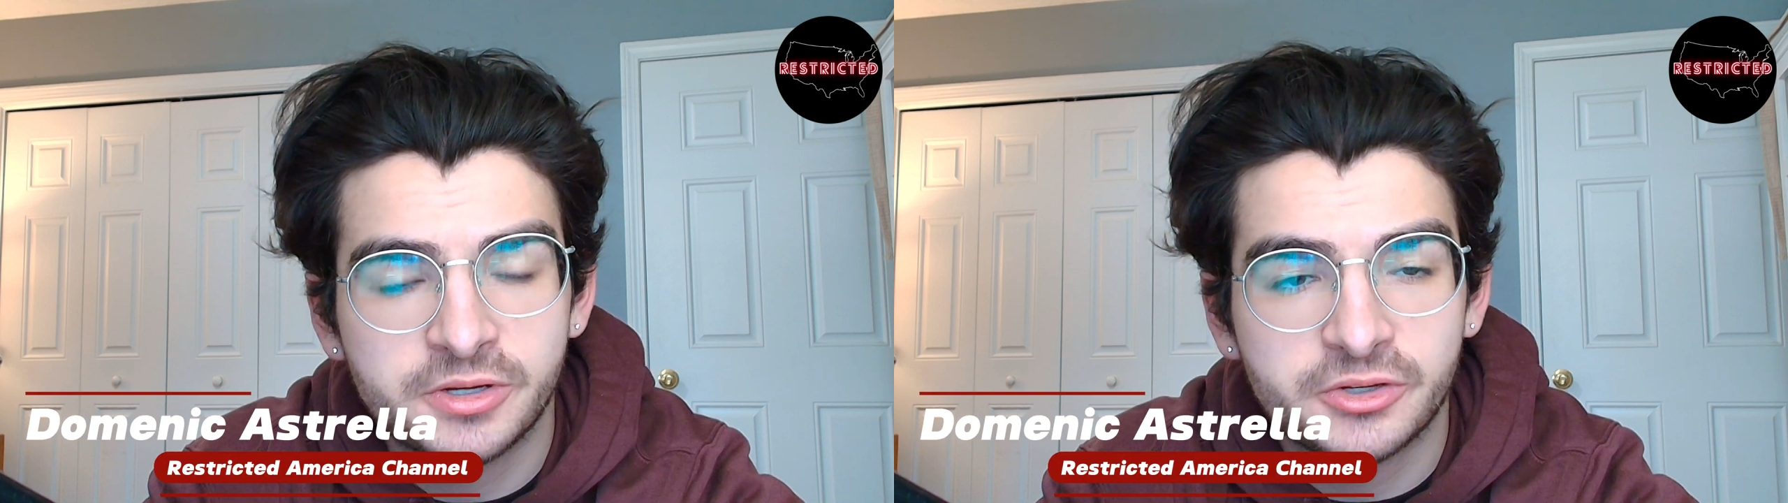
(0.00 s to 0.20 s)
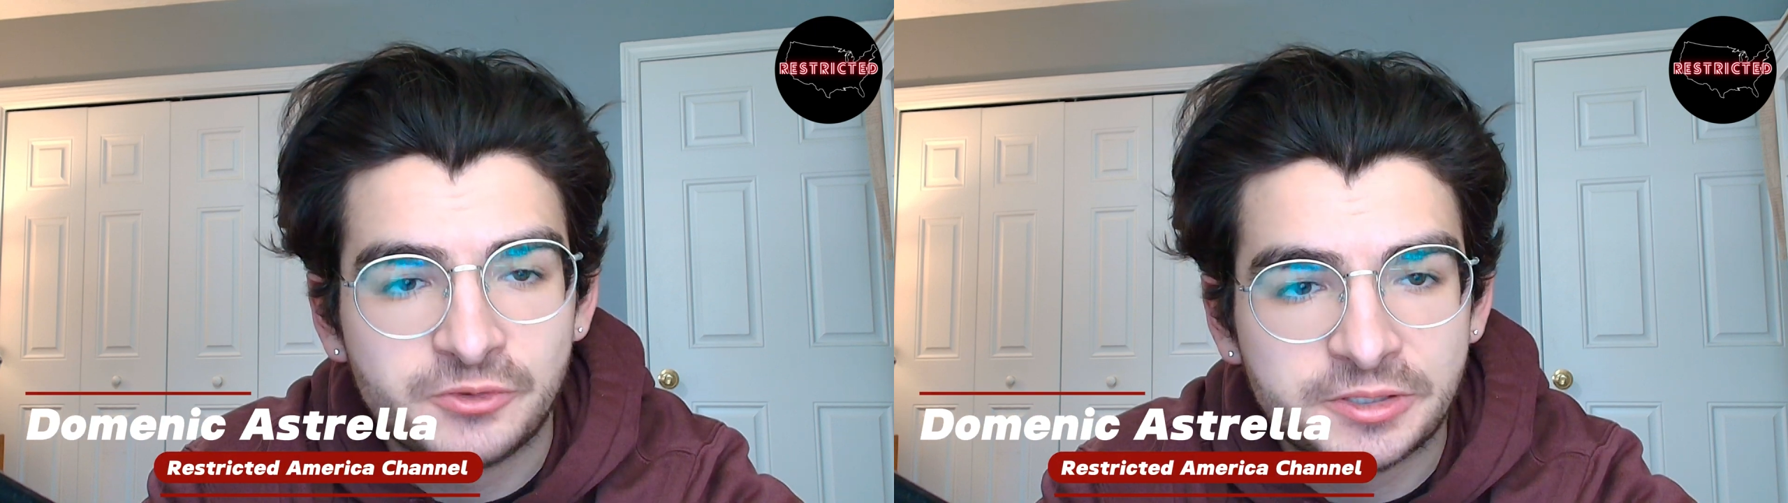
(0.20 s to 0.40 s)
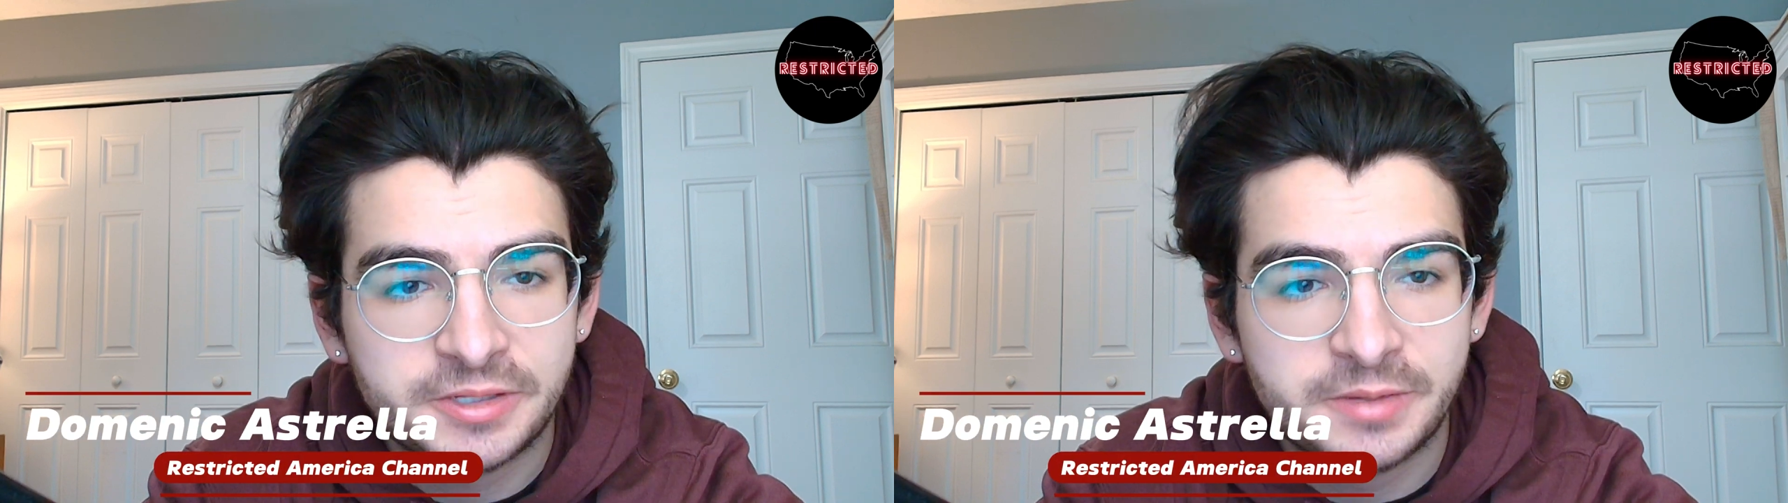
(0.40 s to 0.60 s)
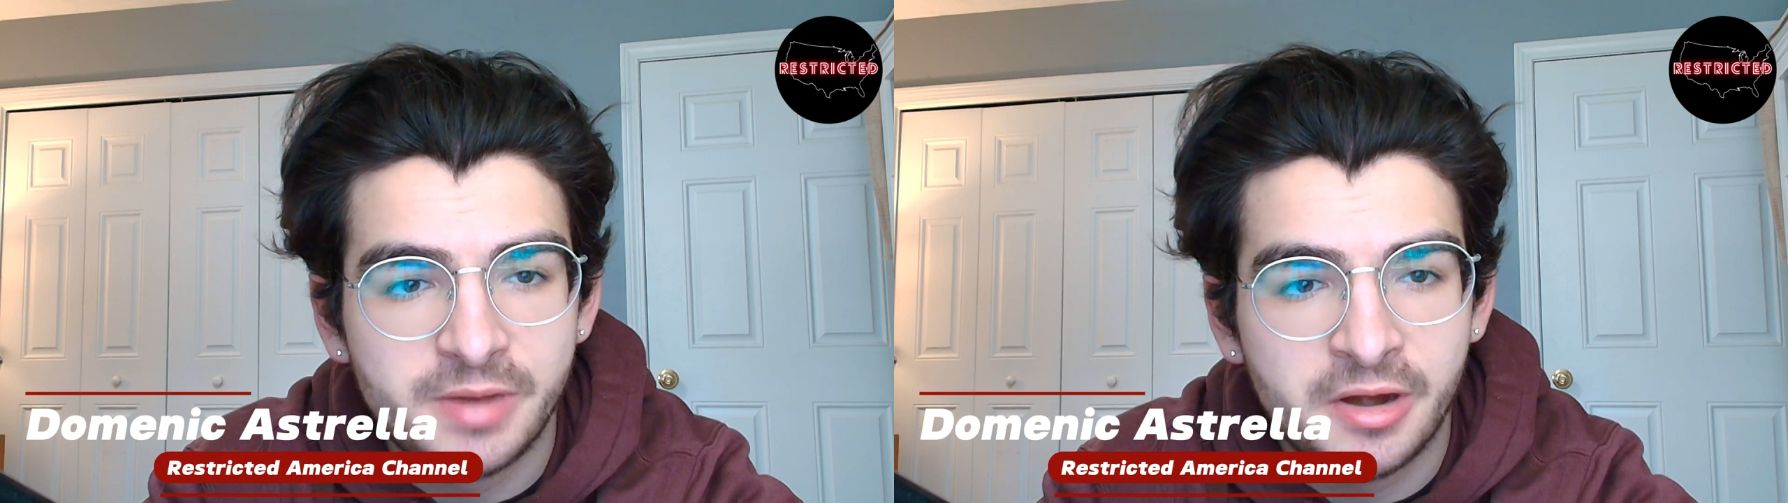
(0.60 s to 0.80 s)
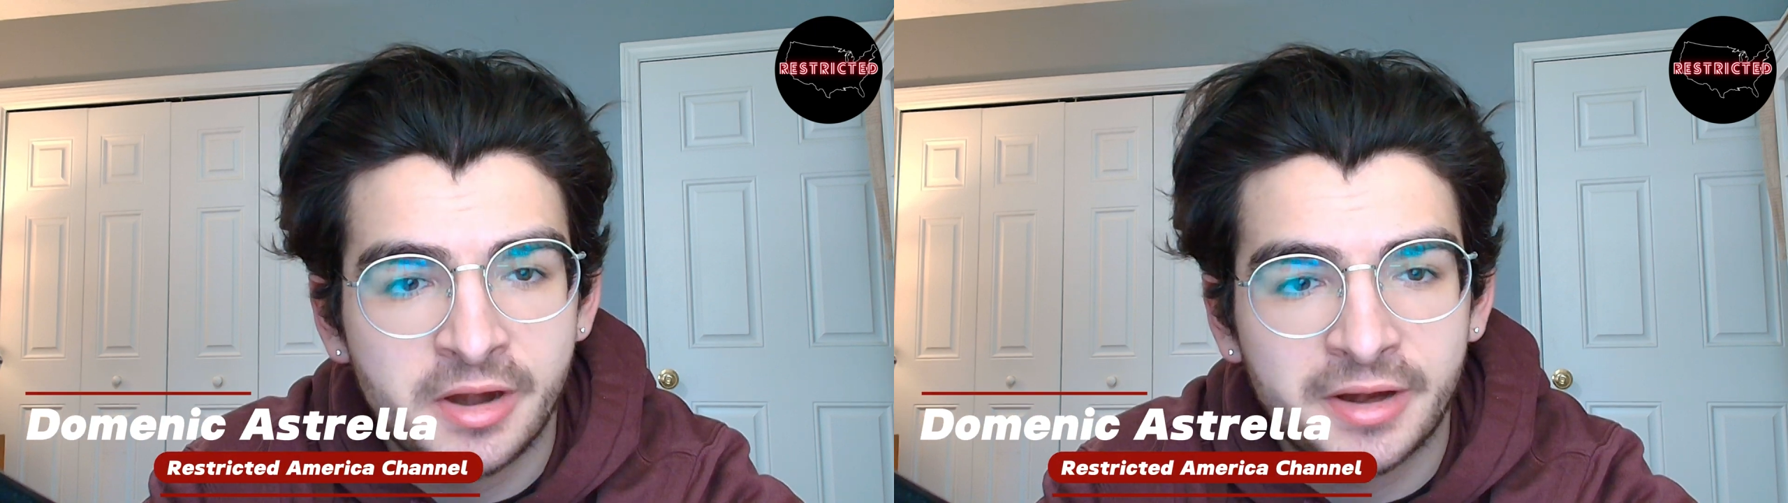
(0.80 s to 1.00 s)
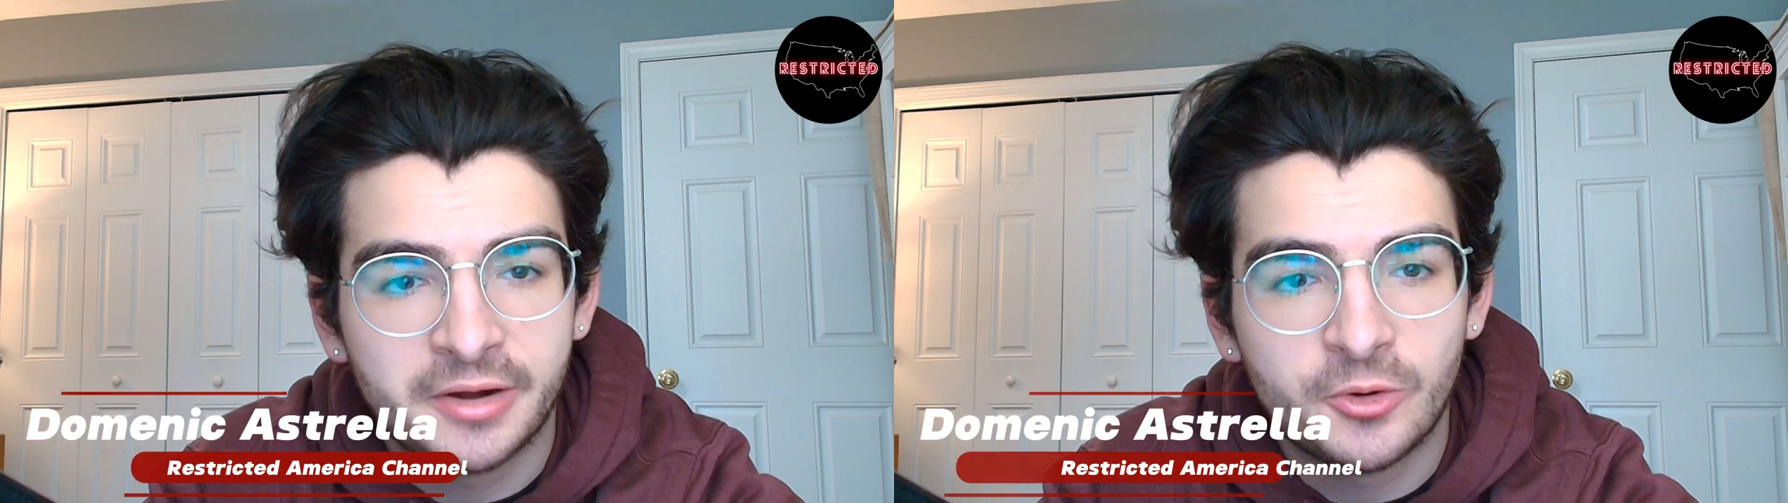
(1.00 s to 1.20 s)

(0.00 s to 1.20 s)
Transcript: Restricted America.